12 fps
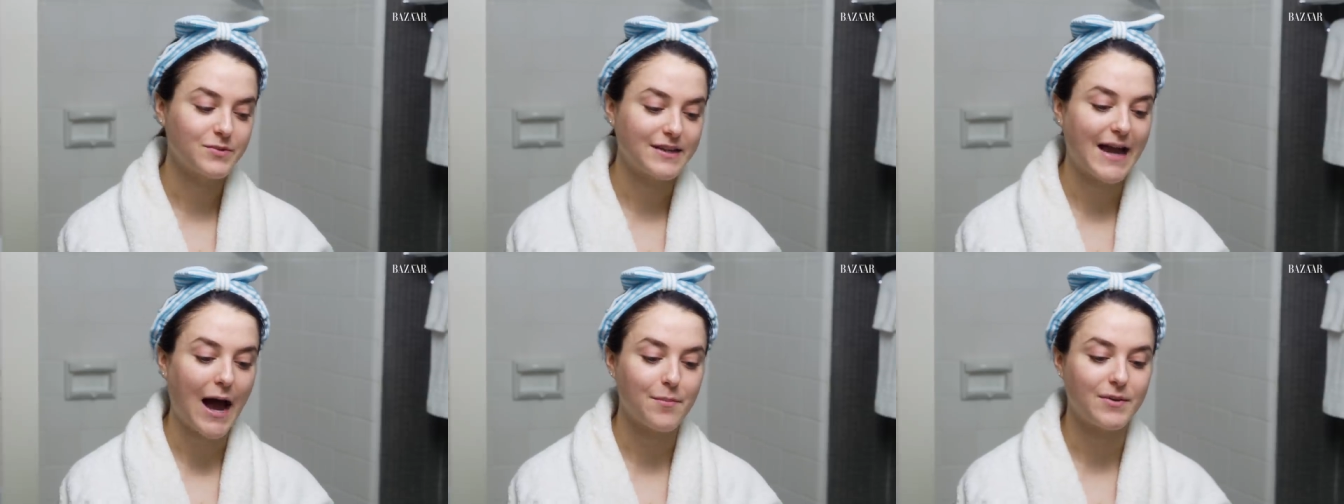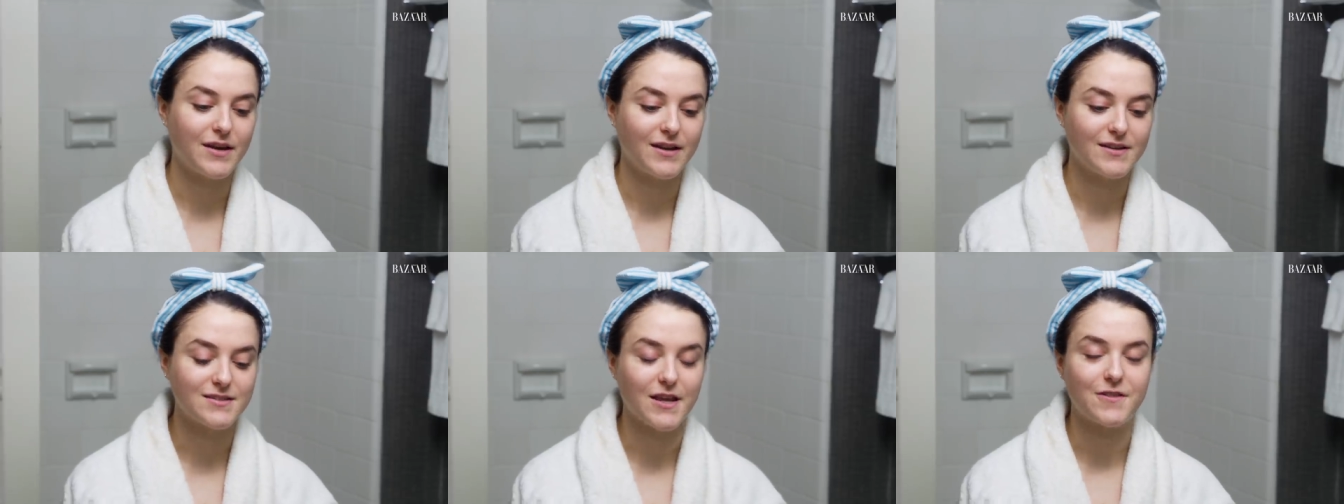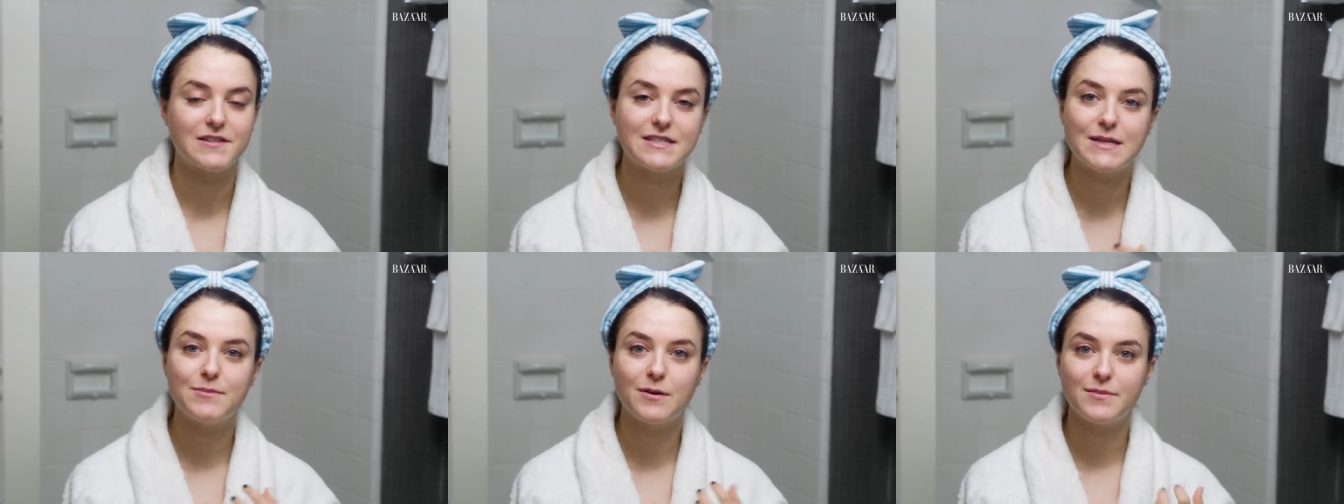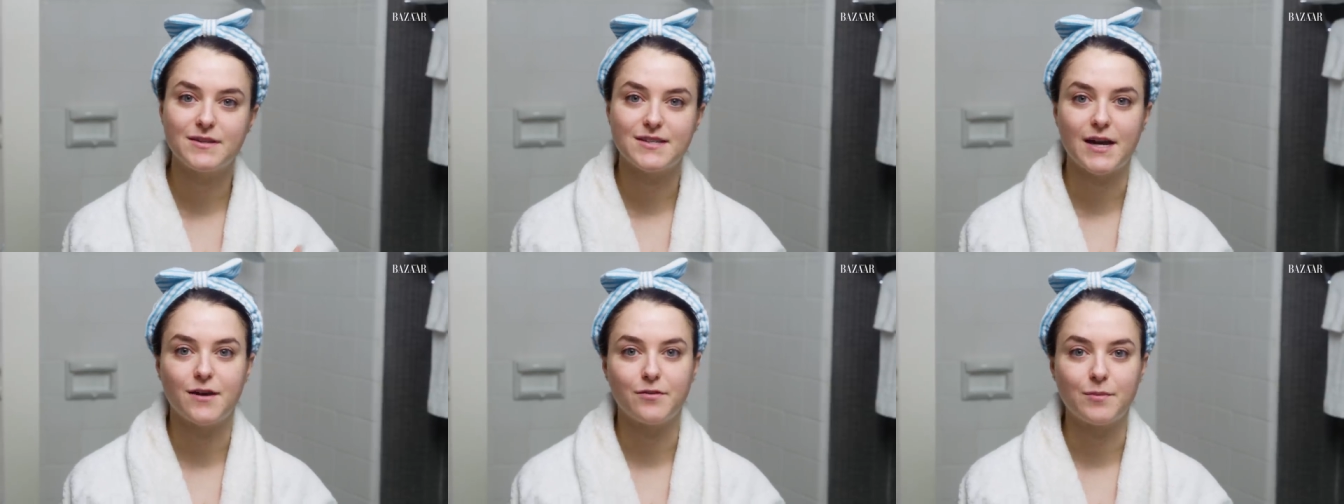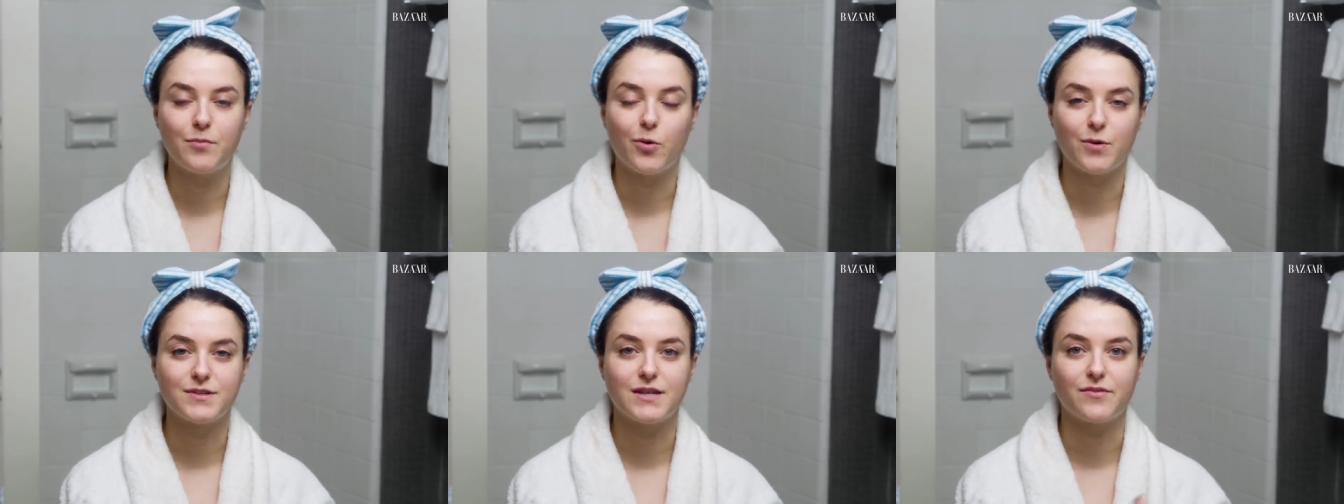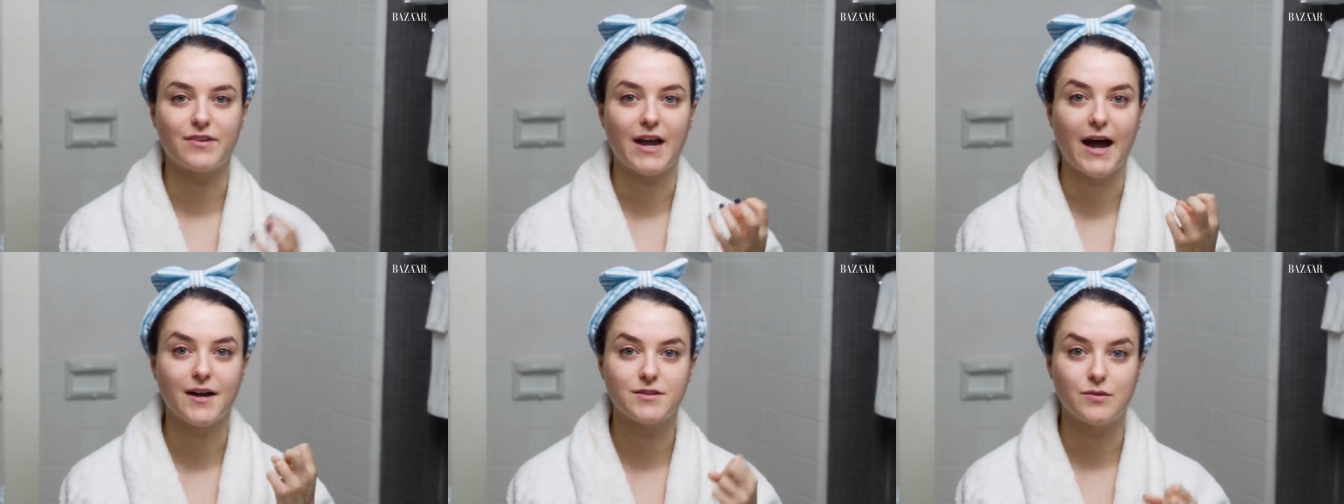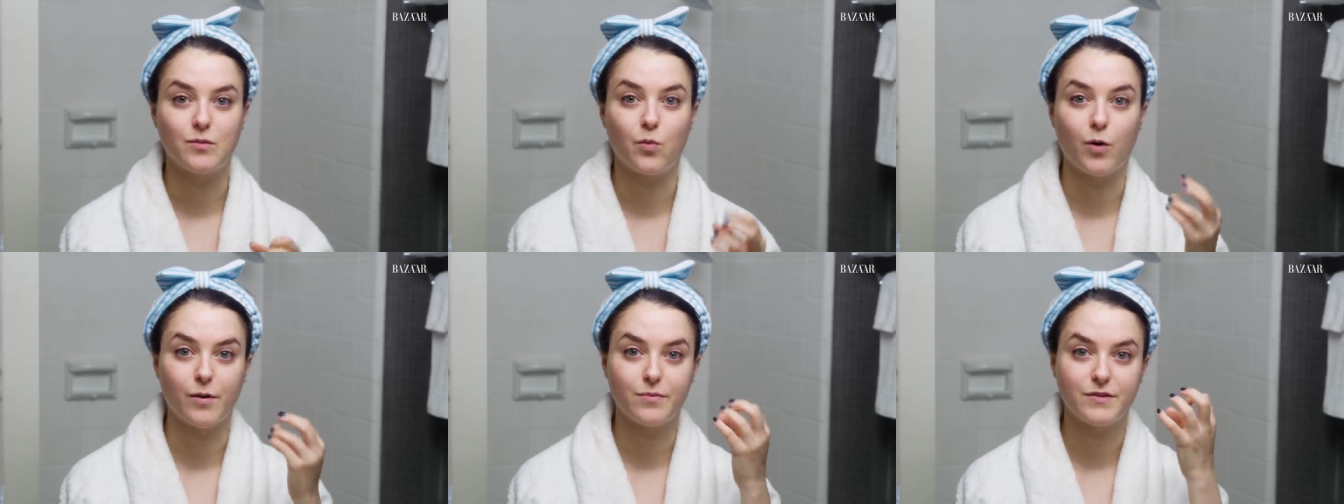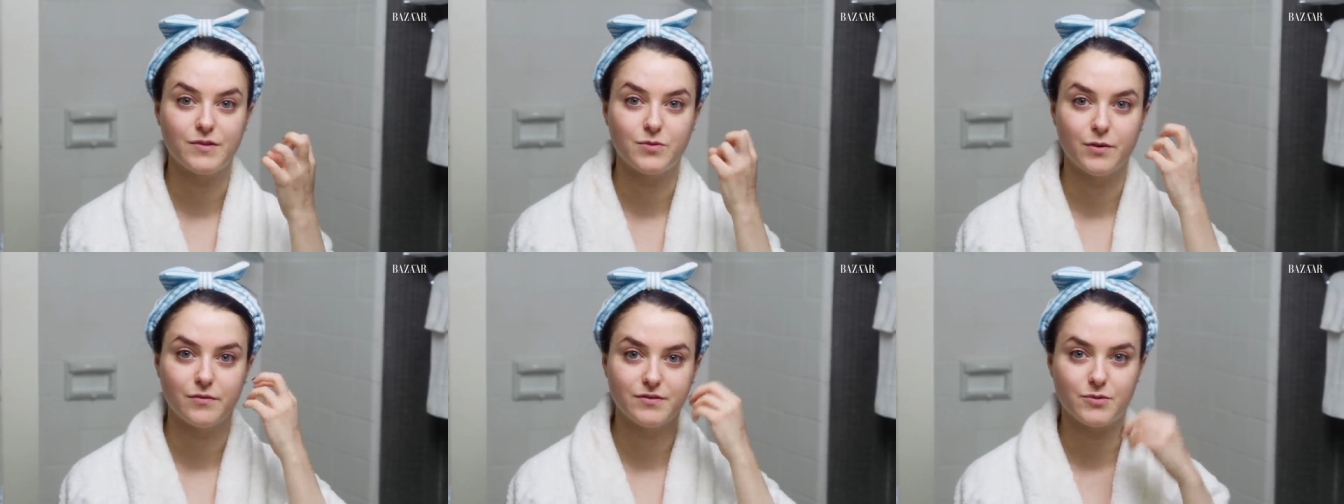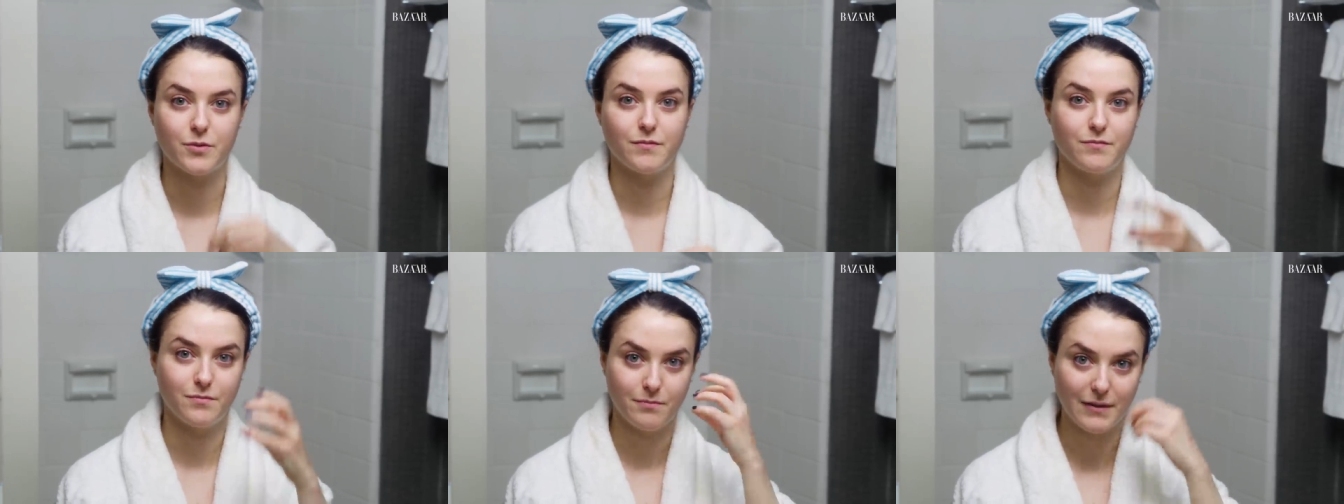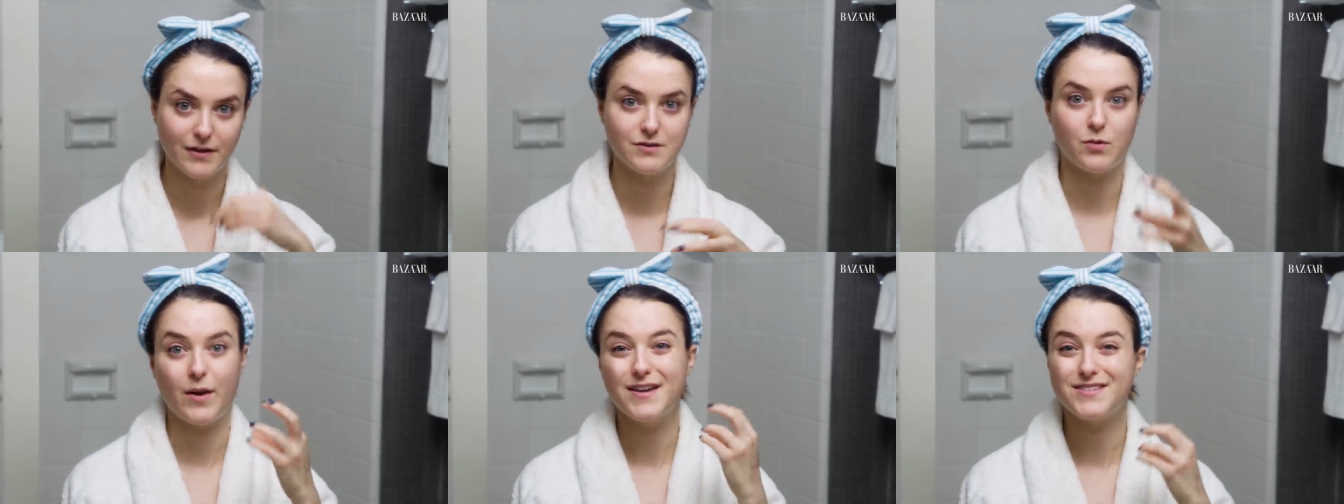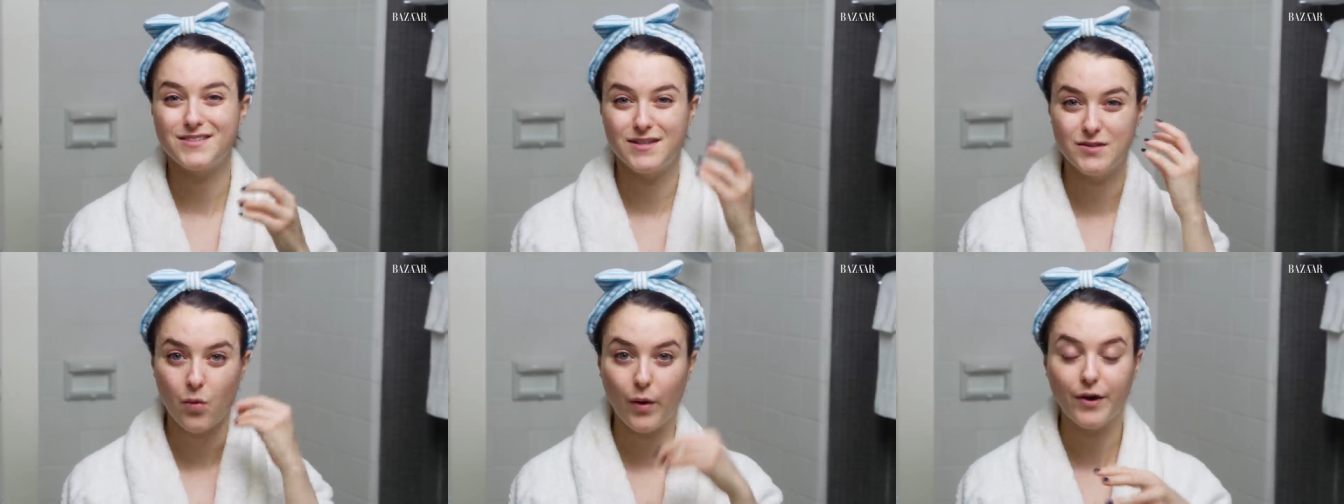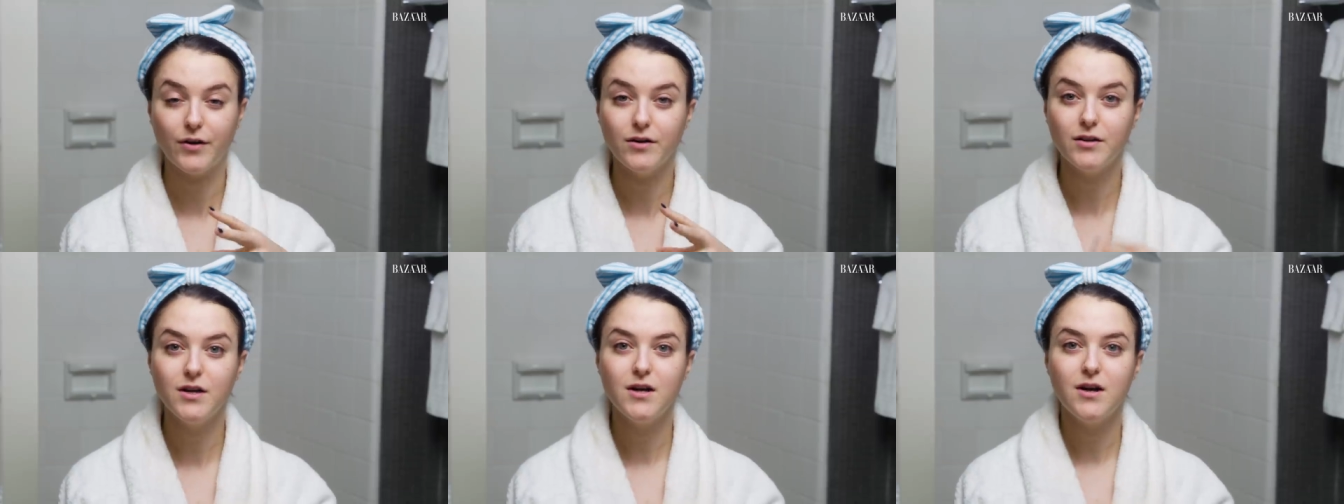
really happening is that the sebum inside of your pores can react to the warmth and sort of melt away since it's oil.